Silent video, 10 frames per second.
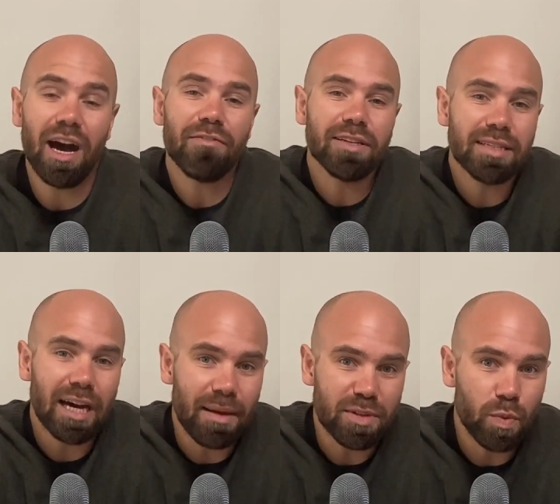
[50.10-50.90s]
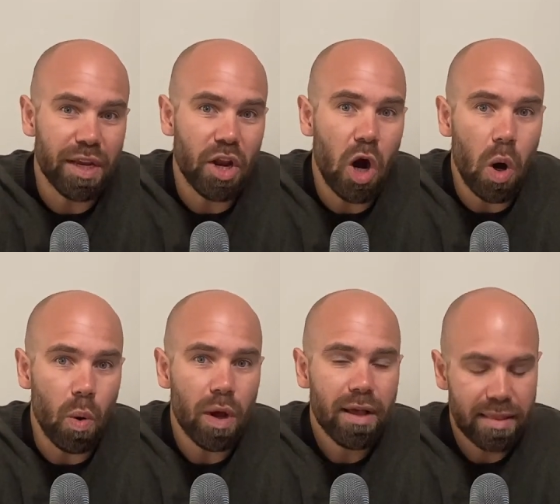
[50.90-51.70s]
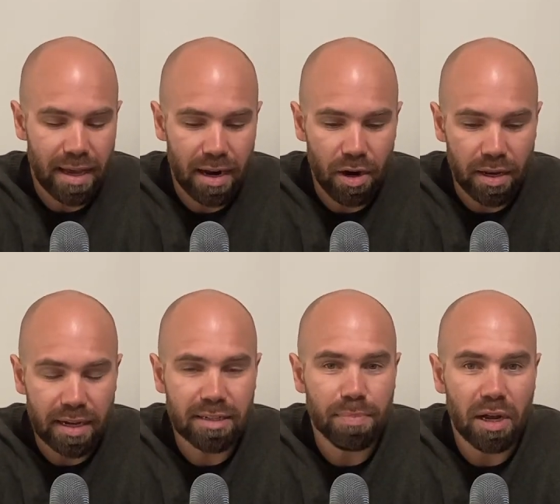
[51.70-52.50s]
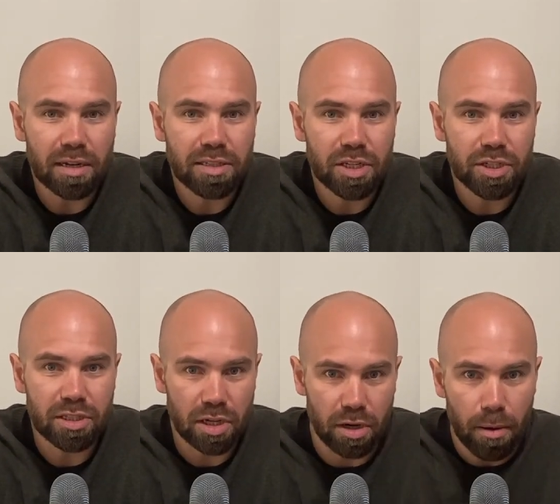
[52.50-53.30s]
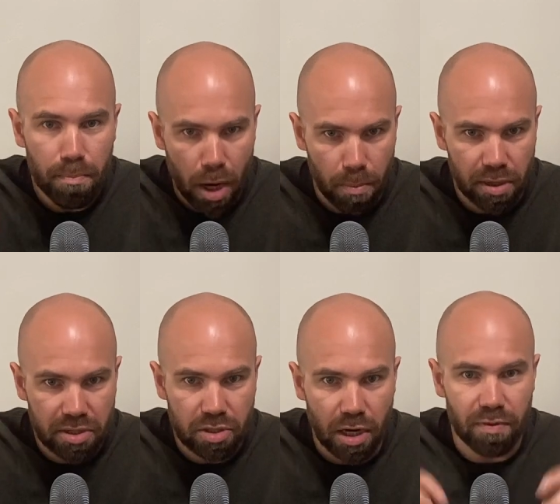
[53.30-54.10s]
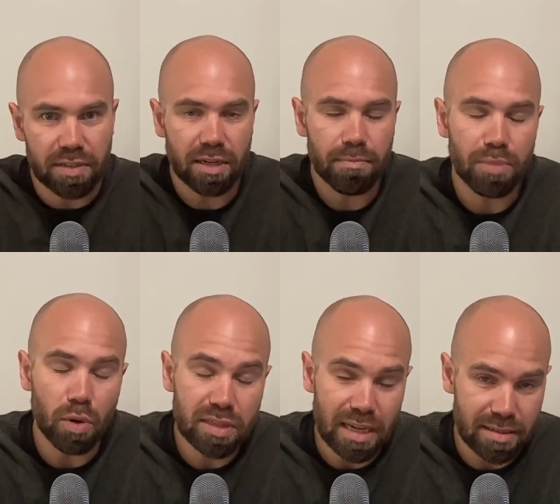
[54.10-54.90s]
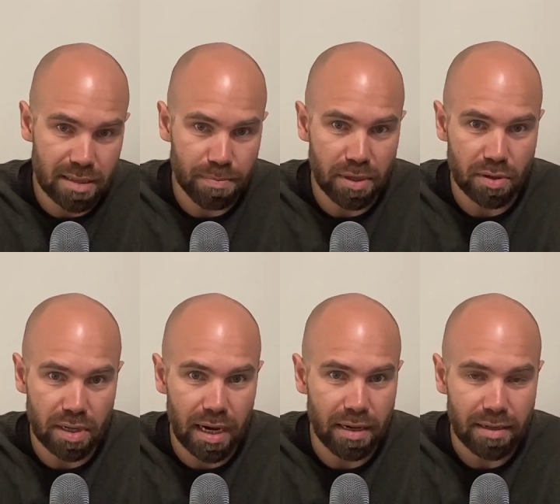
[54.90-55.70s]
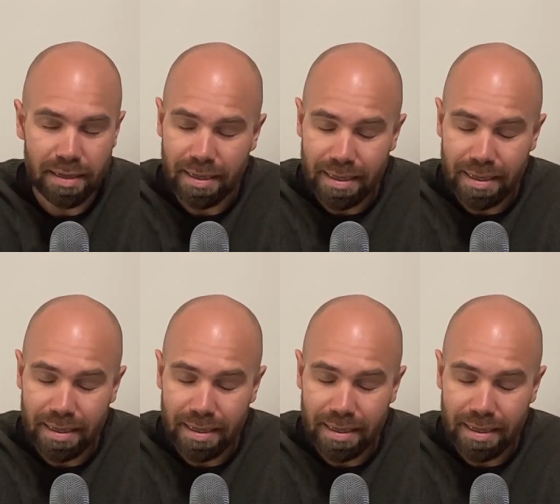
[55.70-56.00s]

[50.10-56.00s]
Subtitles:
oftentimes we know that our elected politicians are public servants on both sides of the political aisle.